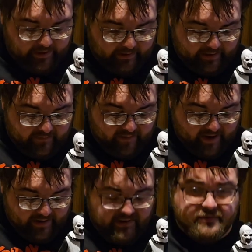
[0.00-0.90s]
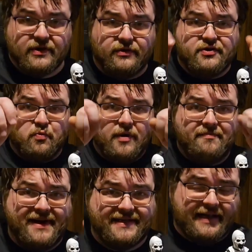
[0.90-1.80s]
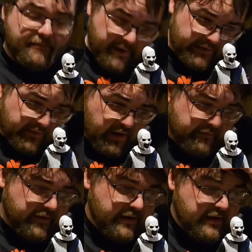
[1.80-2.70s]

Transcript: like the fact that it was all just one piece that I picked off,